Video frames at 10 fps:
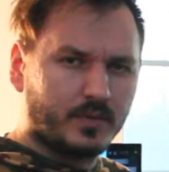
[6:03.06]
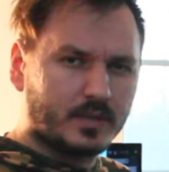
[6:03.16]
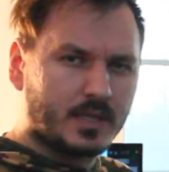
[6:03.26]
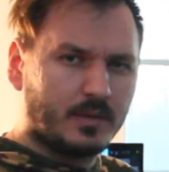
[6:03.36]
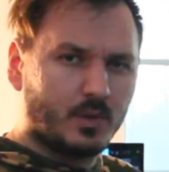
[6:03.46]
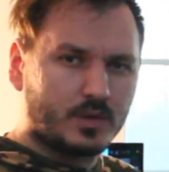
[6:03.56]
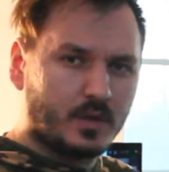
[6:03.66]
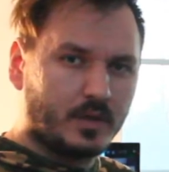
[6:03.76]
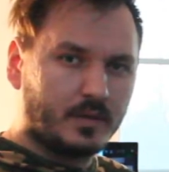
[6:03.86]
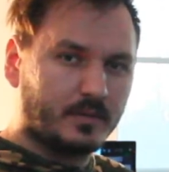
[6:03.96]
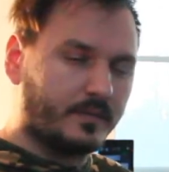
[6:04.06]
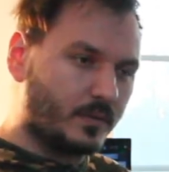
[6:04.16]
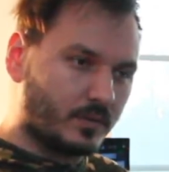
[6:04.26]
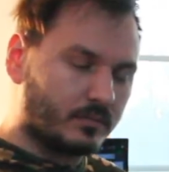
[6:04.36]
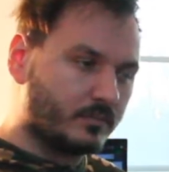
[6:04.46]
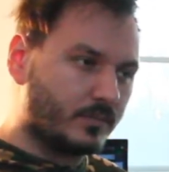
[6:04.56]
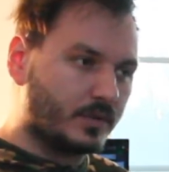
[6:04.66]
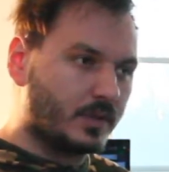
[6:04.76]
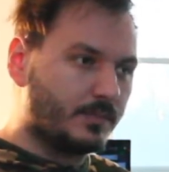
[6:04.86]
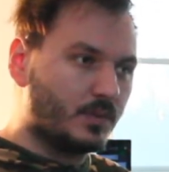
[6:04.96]
runtime also on it if you
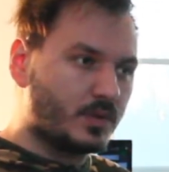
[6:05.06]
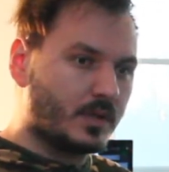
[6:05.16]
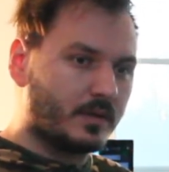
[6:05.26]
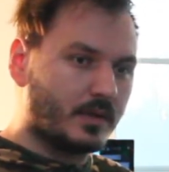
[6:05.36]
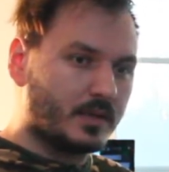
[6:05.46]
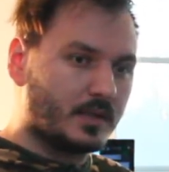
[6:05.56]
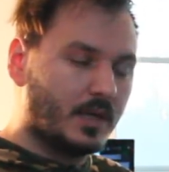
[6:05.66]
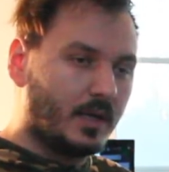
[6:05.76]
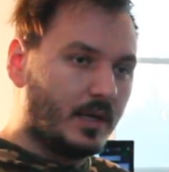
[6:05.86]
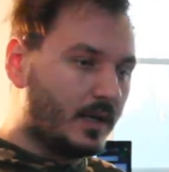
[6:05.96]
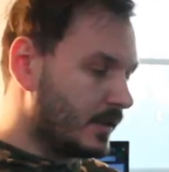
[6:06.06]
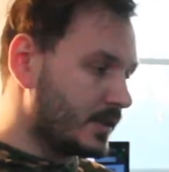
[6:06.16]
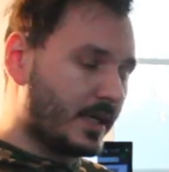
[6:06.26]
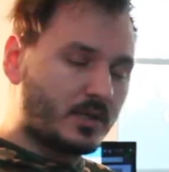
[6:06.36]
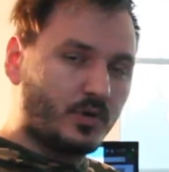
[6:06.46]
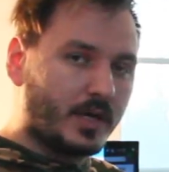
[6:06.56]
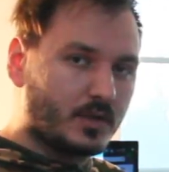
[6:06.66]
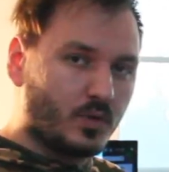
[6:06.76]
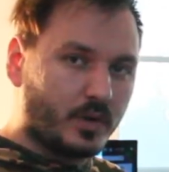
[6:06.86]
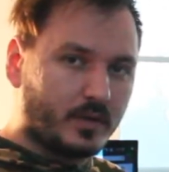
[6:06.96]
keep using on things. This thing has
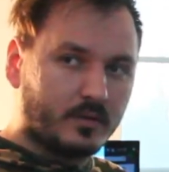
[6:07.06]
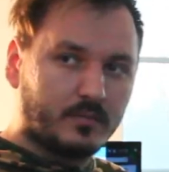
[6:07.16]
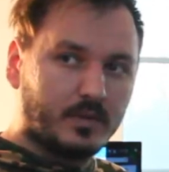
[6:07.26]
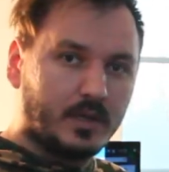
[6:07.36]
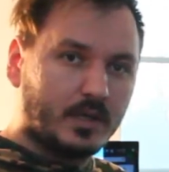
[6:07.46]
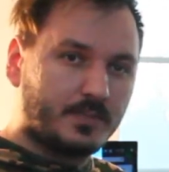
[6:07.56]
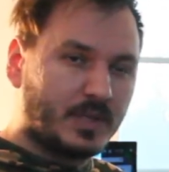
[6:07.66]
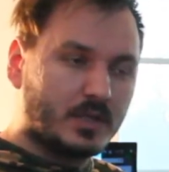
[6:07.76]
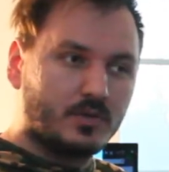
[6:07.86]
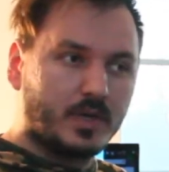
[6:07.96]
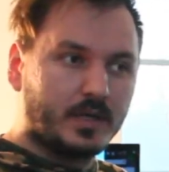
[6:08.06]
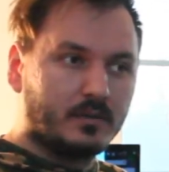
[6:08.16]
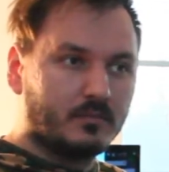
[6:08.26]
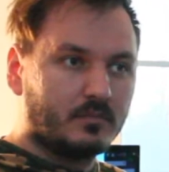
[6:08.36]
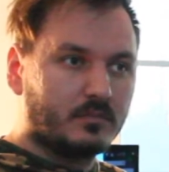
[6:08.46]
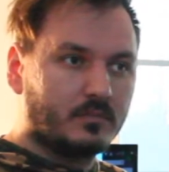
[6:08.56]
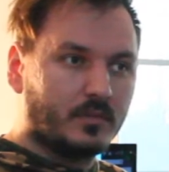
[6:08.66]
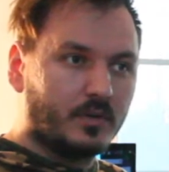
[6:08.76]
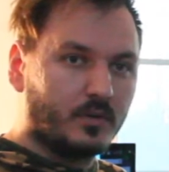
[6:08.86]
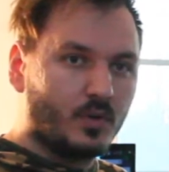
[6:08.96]
great torque, speed is great,
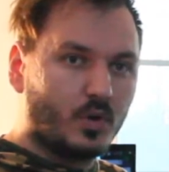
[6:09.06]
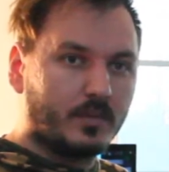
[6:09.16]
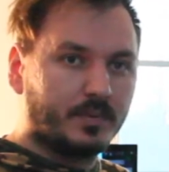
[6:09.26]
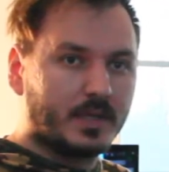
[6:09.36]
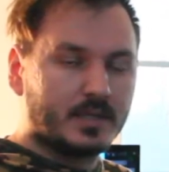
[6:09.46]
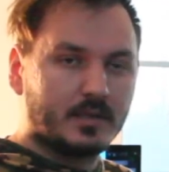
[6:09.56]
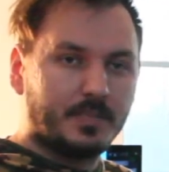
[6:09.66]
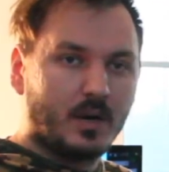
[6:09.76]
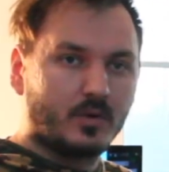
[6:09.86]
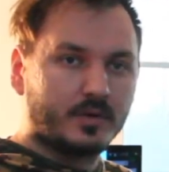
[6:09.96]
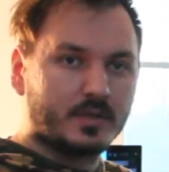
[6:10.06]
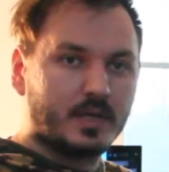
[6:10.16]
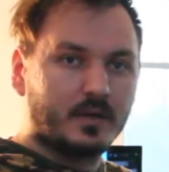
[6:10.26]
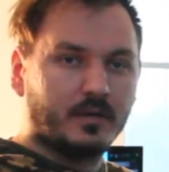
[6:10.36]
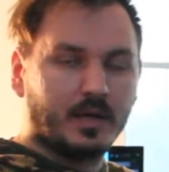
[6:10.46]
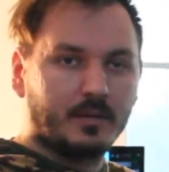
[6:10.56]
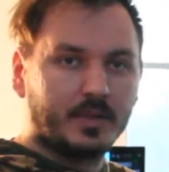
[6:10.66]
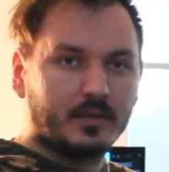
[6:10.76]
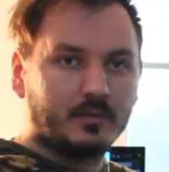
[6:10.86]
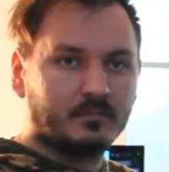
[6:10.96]
no complaints, the power is there. I
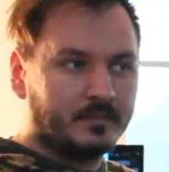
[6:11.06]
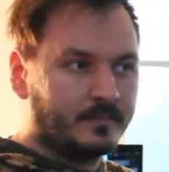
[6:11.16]
mean,